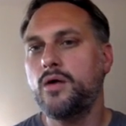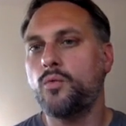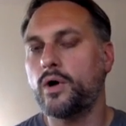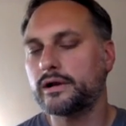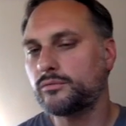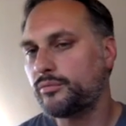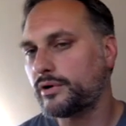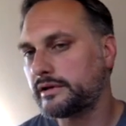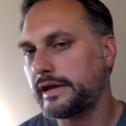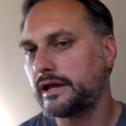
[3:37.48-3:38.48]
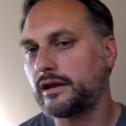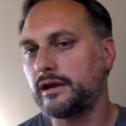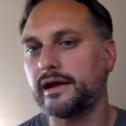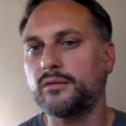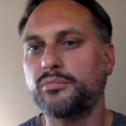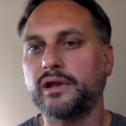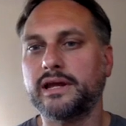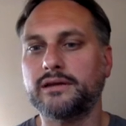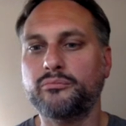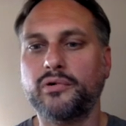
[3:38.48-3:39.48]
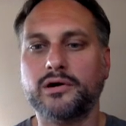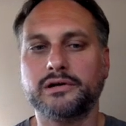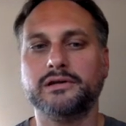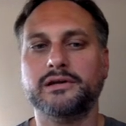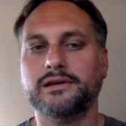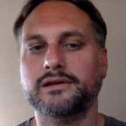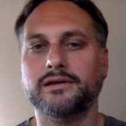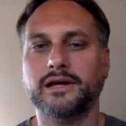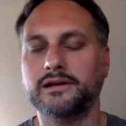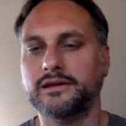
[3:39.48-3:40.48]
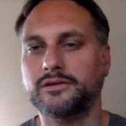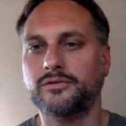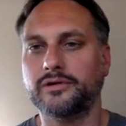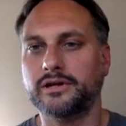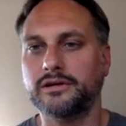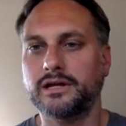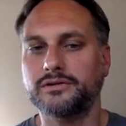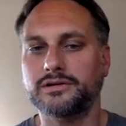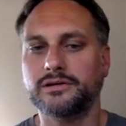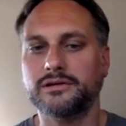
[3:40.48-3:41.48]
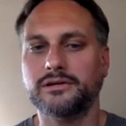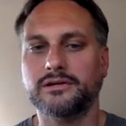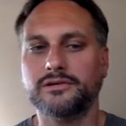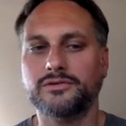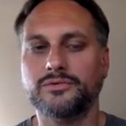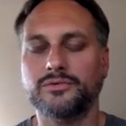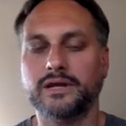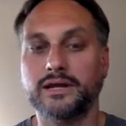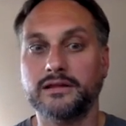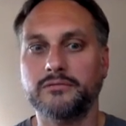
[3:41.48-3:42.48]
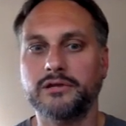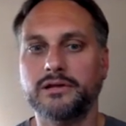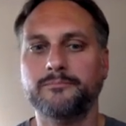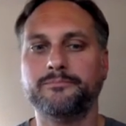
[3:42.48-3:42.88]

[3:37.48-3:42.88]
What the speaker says: one particular airplane parked in that orientation to another one.